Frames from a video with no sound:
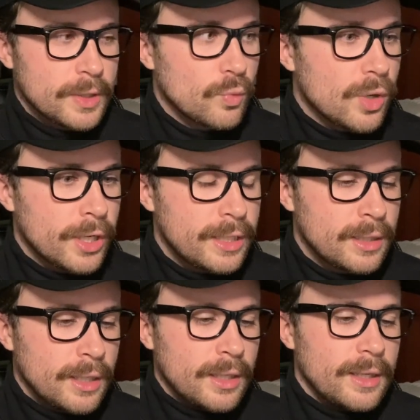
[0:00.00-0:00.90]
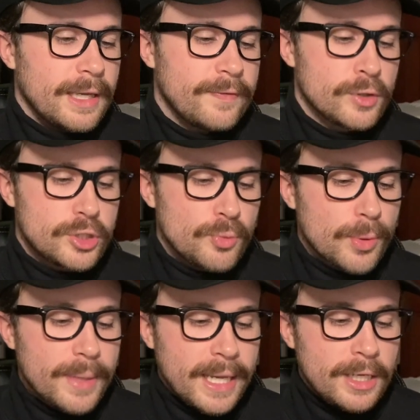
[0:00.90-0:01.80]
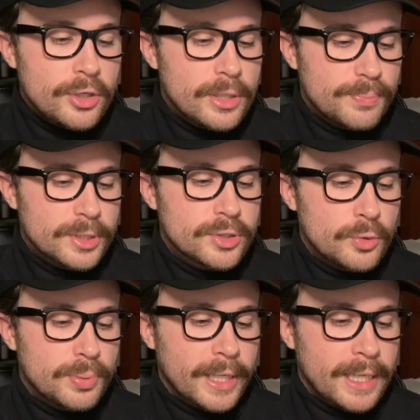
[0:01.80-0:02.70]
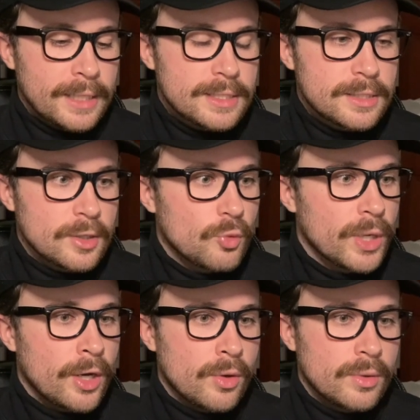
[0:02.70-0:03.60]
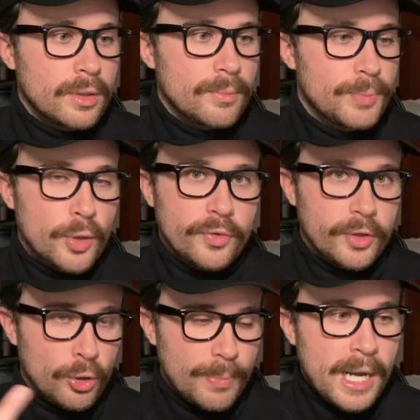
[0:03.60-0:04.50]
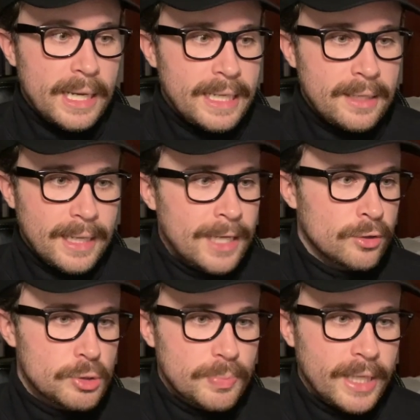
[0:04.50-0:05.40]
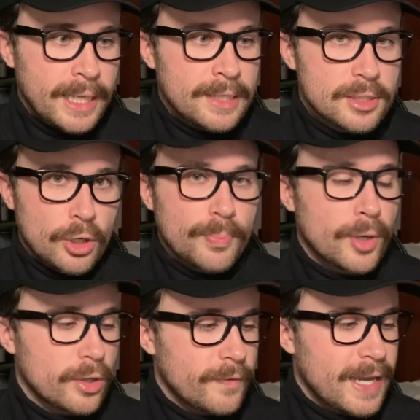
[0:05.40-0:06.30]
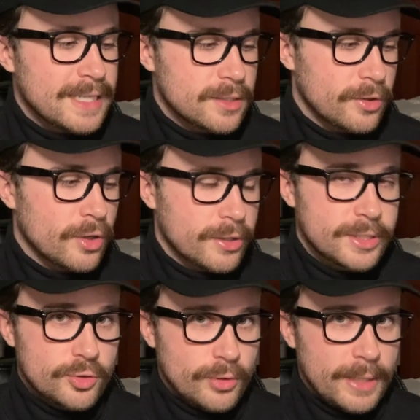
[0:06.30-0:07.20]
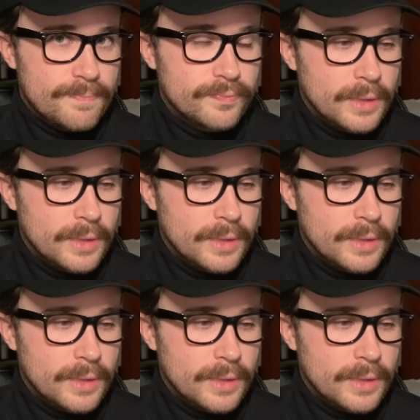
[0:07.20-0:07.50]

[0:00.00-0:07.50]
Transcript: One, if you're Superman and you can punch through planets, well, both your body and those planets are part of Azathoth's dream.